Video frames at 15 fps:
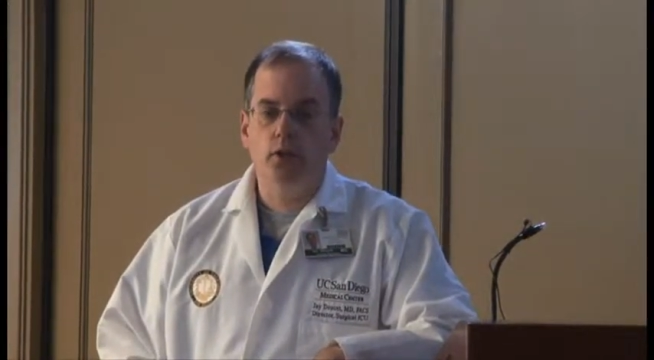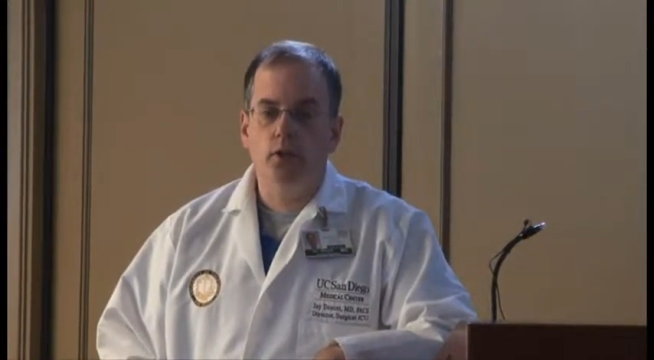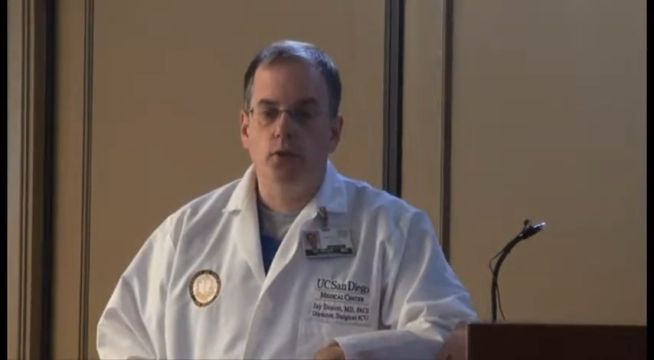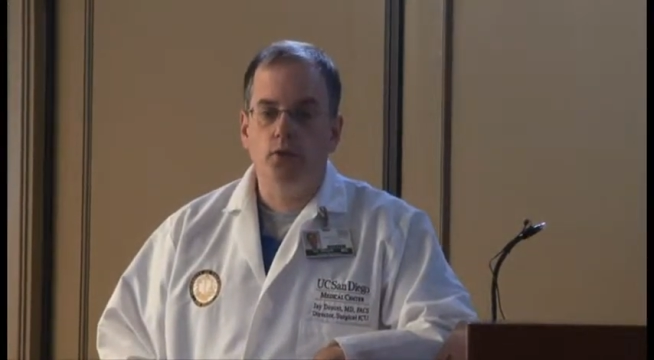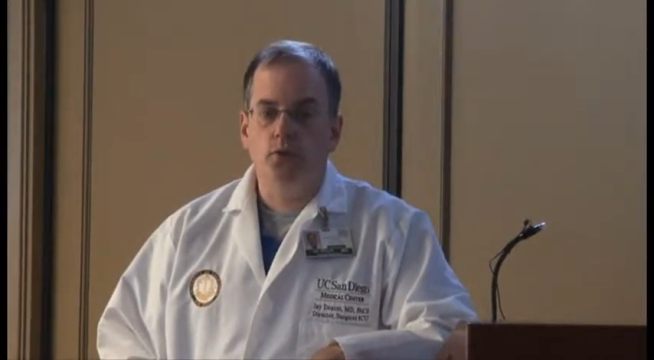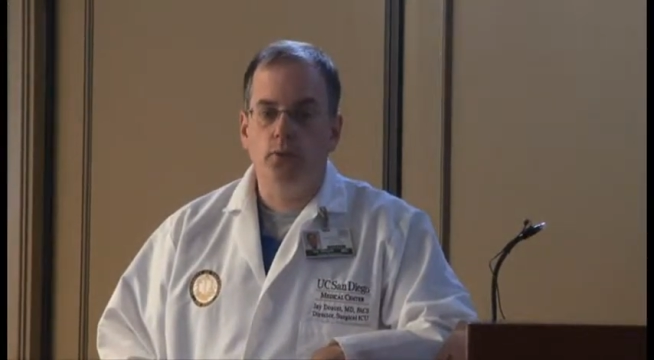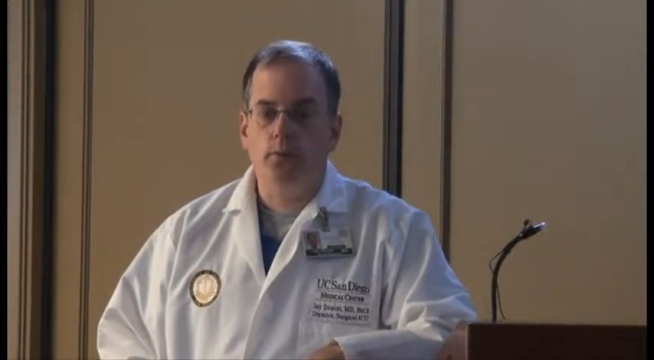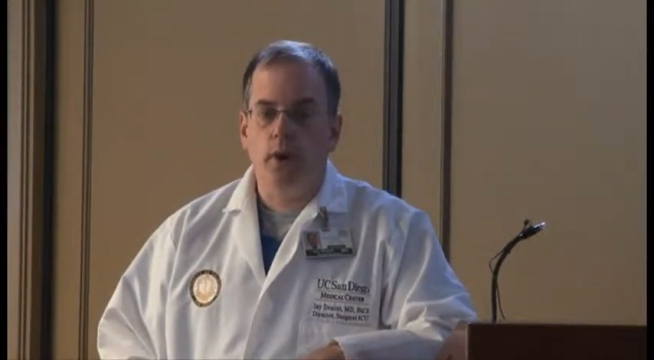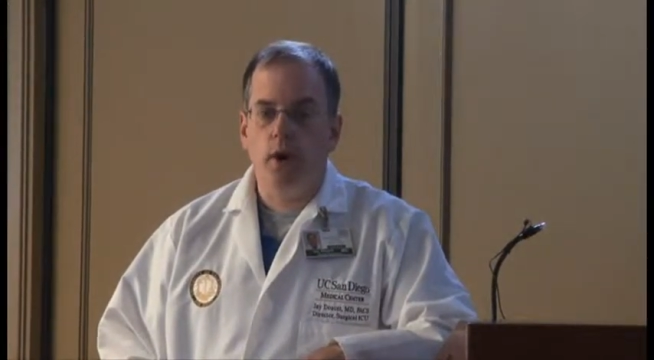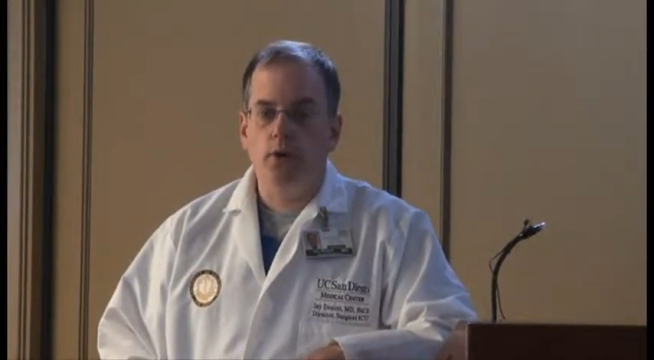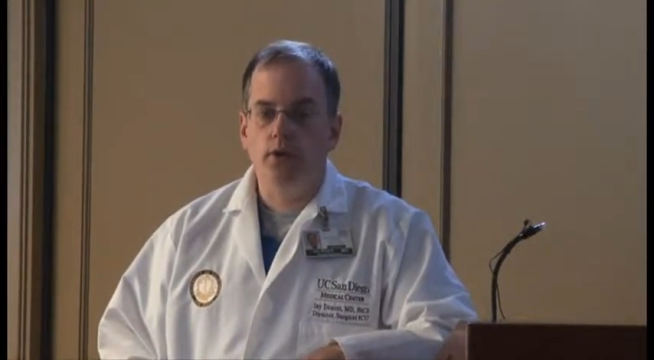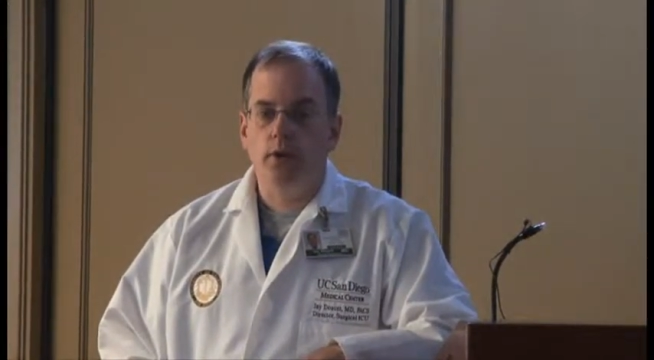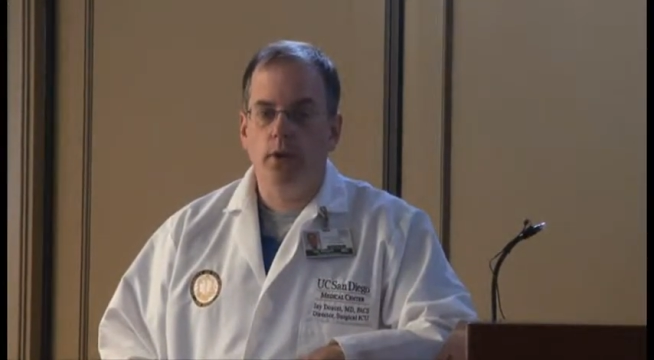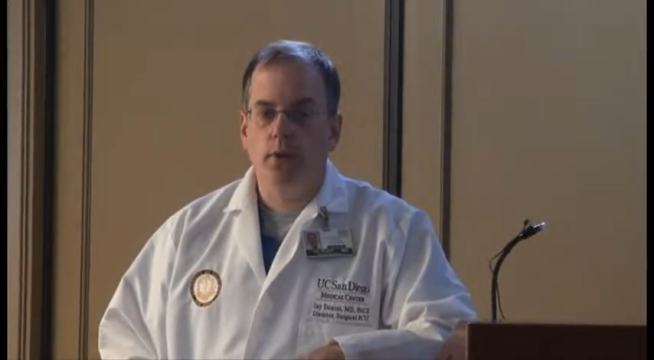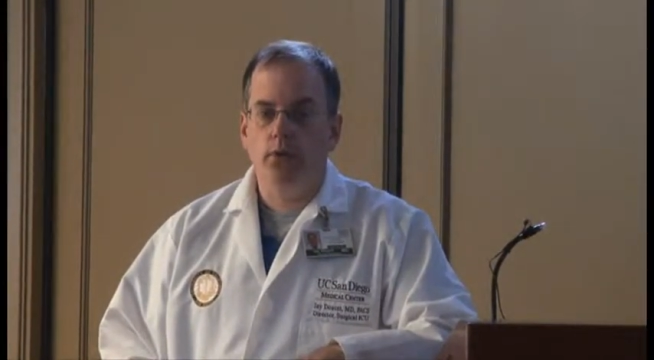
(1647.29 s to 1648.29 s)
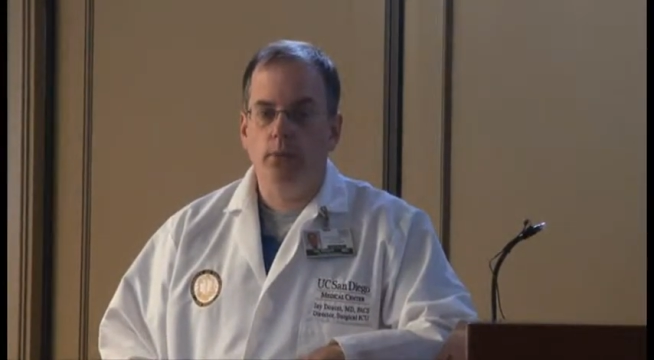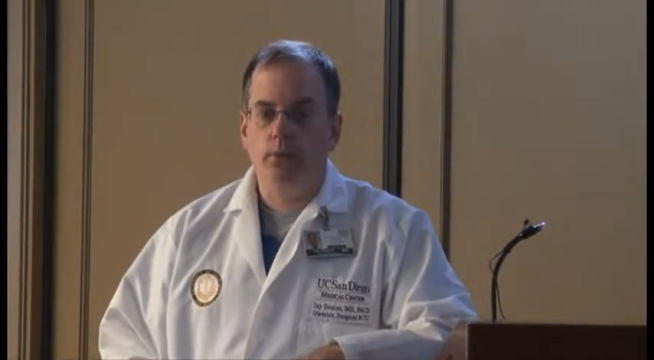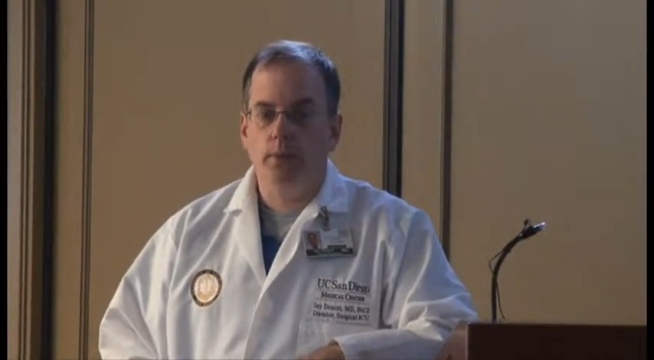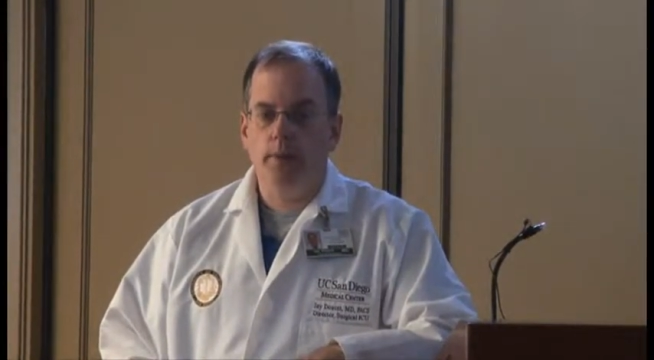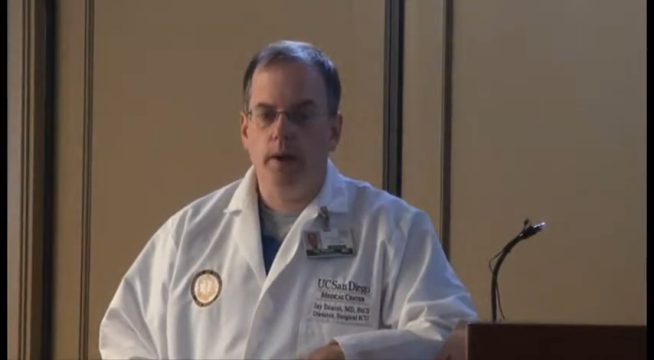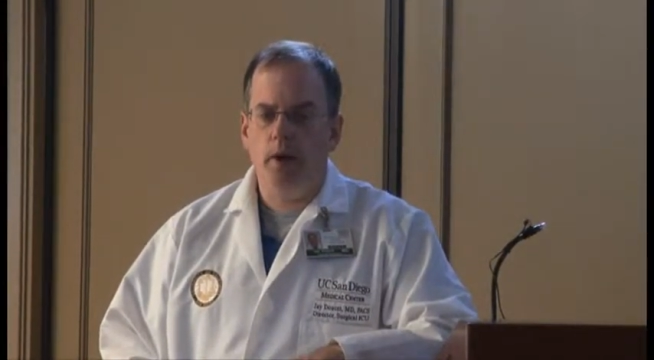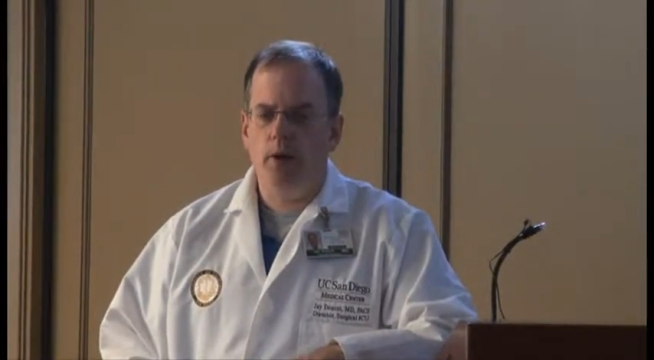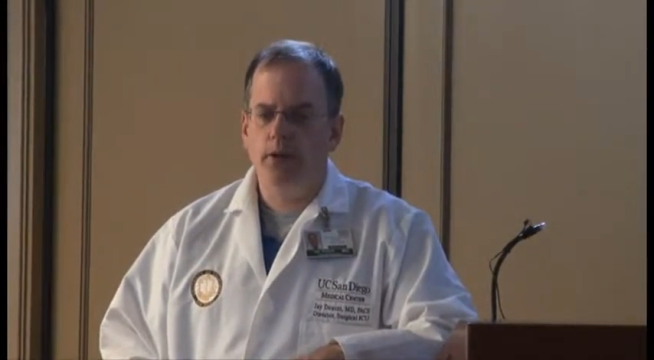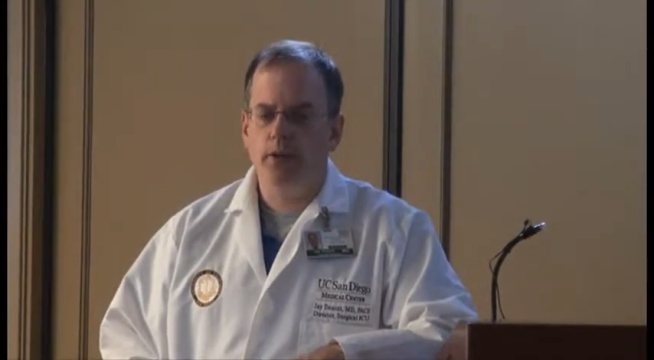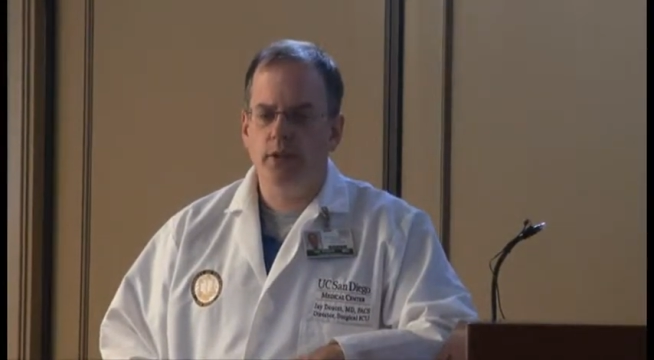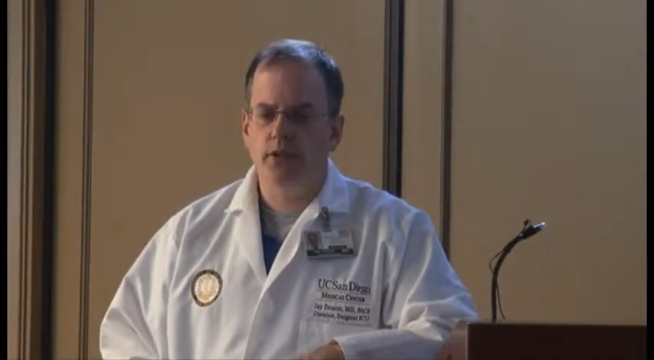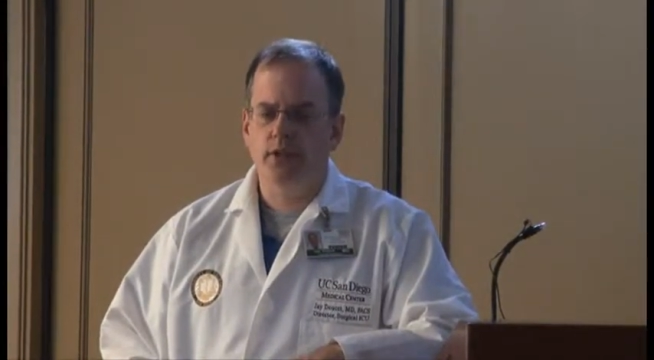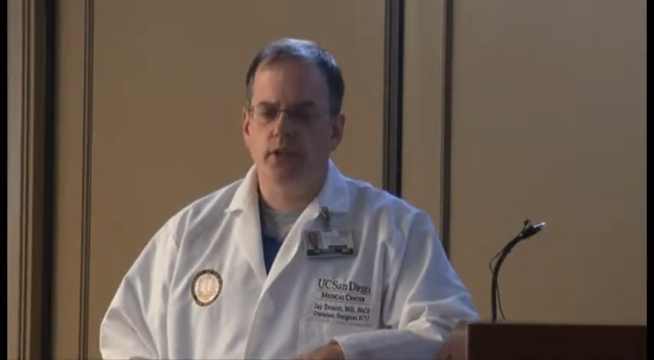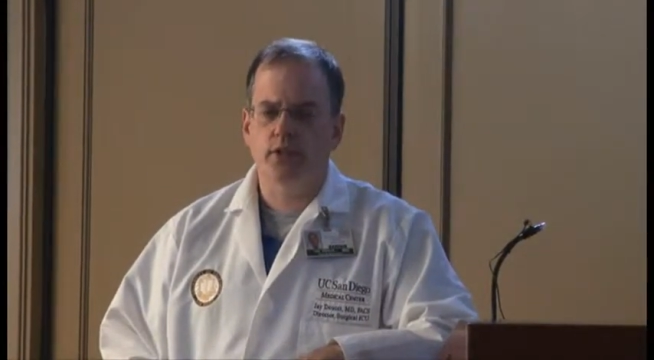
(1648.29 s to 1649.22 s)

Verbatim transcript: years for bioterrorism preparedness